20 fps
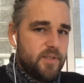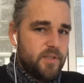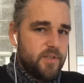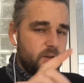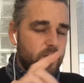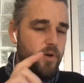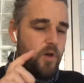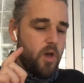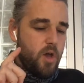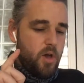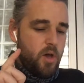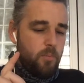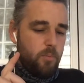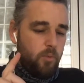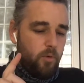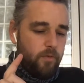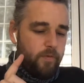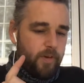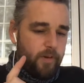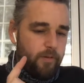So
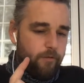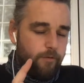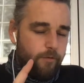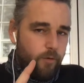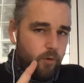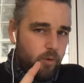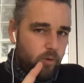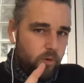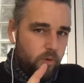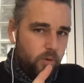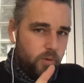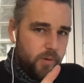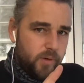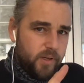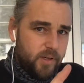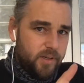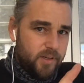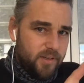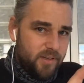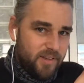moving
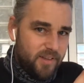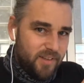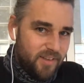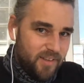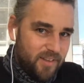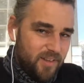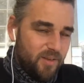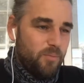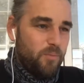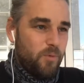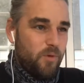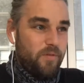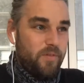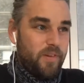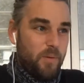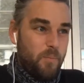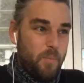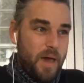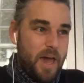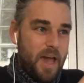forward,
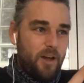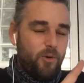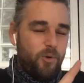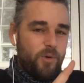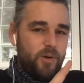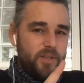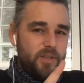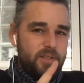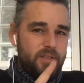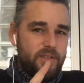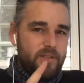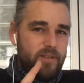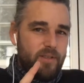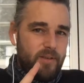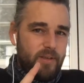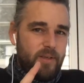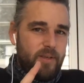moving backwards,